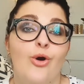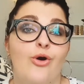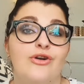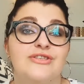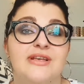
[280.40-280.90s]

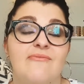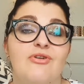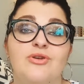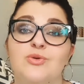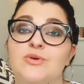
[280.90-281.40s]
or
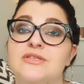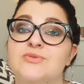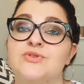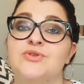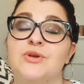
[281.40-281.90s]
someone who
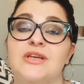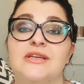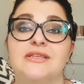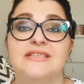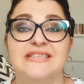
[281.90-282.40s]
is doing
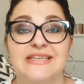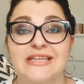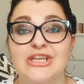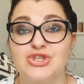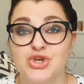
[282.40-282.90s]
a
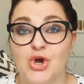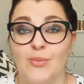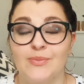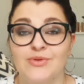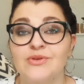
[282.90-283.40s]
sitting
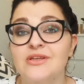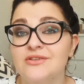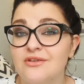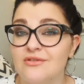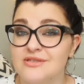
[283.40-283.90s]
job, you need
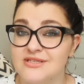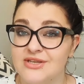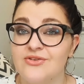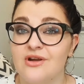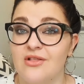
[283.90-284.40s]
to
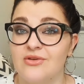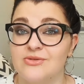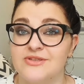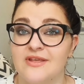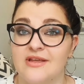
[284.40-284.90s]
consider all
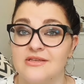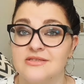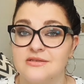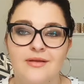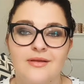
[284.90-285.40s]
those
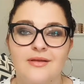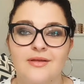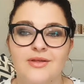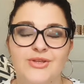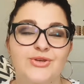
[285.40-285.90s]
things.
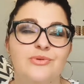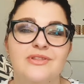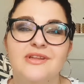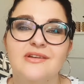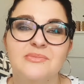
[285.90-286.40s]
You will
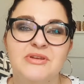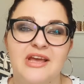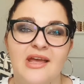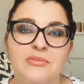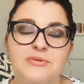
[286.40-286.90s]
not
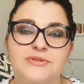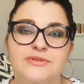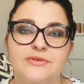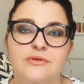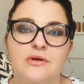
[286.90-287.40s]
be able
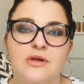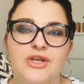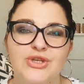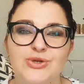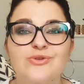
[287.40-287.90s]
to
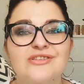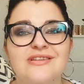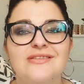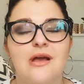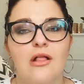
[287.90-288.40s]
use
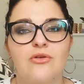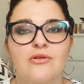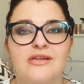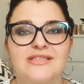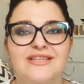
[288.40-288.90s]
these
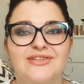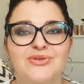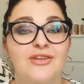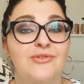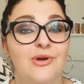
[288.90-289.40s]
calories
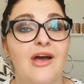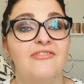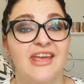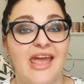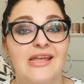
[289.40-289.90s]
that you
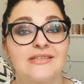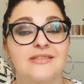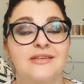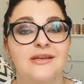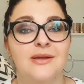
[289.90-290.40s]
have
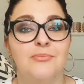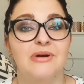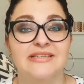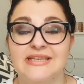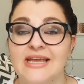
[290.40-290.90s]
gained
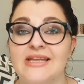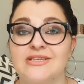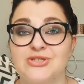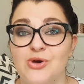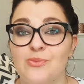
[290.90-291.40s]
by
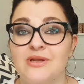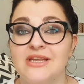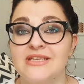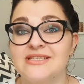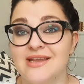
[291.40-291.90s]
taking so
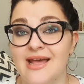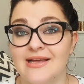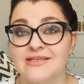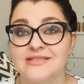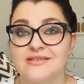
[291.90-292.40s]
many
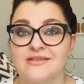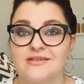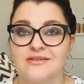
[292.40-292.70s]
snacks.